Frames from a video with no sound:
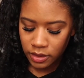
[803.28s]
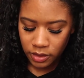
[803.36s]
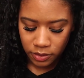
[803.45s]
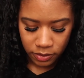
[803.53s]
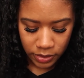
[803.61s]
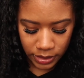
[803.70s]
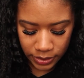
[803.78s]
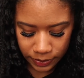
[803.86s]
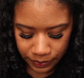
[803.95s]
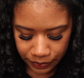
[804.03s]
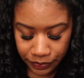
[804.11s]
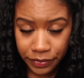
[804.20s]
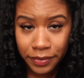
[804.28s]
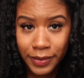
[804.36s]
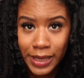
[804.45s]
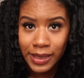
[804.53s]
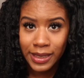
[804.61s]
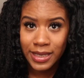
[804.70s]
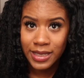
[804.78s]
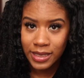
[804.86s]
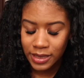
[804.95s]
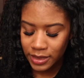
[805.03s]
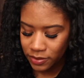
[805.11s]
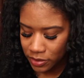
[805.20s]
All right. And like I
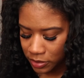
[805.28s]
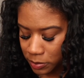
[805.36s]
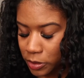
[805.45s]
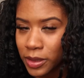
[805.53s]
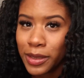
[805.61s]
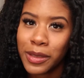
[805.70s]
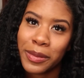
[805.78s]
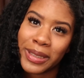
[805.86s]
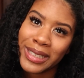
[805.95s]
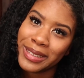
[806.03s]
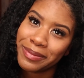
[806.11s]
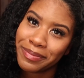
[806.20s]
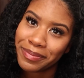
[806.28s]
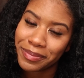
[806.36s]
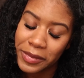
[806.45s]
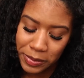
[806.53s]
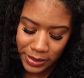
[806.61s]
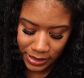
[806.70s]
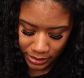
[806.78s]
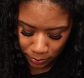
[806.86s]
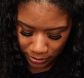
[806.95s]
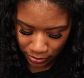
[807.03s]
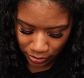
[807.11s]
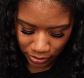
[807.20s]
said, even though I'm going nowhere, I'm going to take
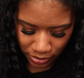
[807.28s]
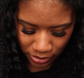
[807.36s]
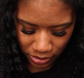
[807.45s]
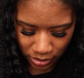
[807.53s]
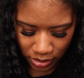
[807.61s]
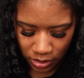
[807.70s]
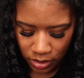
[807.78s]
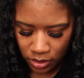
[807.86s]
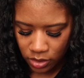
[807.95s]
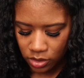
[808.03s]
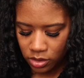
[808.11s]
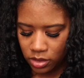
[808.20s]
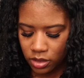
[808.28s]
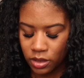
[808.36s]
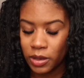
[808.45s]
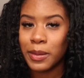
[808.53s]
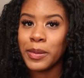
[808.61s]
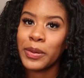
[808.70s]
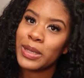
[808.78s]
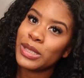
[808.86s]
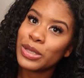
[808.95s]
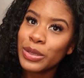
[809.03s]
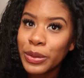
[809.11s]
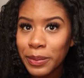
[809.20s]
pictures. So I'm going
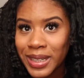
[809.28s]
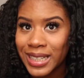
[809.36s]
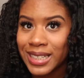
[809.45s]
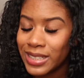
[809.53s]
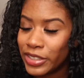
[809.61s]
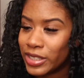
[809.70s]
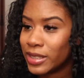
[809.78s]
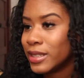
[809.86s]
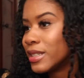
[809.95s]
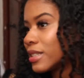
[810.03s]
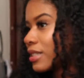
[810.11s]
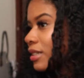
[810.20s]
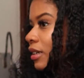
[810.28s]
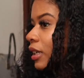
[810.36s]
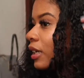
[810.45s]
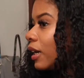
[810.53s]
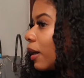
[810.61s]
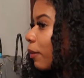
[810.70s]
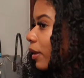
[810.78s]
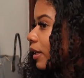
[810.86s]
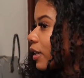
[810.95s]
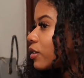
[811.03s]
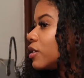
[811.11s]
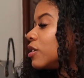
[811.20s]
to do my edges. I'm going
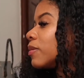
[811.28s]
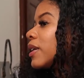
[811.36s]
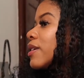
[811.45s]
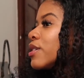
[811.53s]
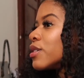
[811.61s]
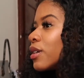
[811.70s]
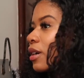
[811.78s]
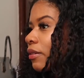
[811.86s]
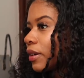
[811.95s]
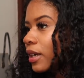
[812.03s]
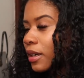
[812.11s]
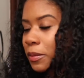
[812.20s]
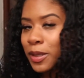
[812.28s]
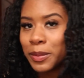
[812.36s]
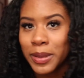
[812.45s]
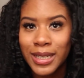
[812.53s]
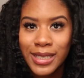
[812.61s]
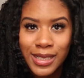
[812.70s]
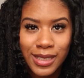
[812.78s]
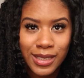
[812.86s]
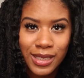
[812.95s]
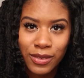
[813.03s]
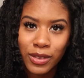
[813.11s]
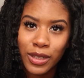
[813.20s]
to actually do my edges off camera
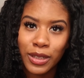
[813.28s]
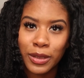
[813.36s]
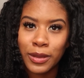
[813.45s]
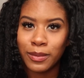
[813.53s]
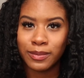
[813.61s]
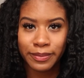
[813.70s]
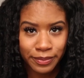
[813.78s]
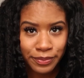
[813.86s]
because even though